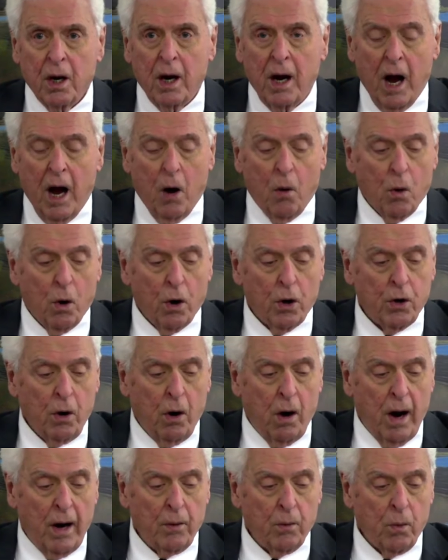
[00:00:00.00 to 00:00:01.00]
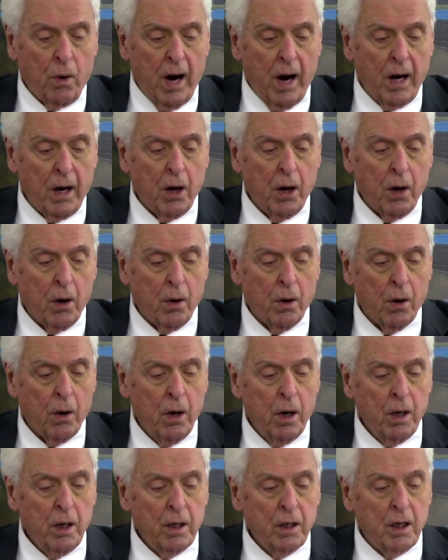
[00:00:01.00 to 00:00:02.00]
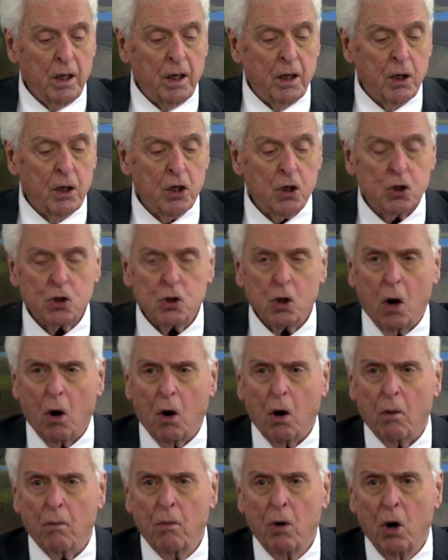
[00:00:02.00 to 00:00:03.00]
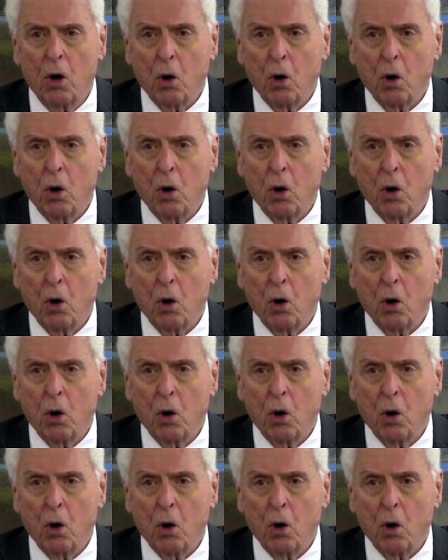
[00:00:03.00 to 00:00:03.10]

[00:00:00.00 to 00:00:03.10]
how we're taught right here in this psalm.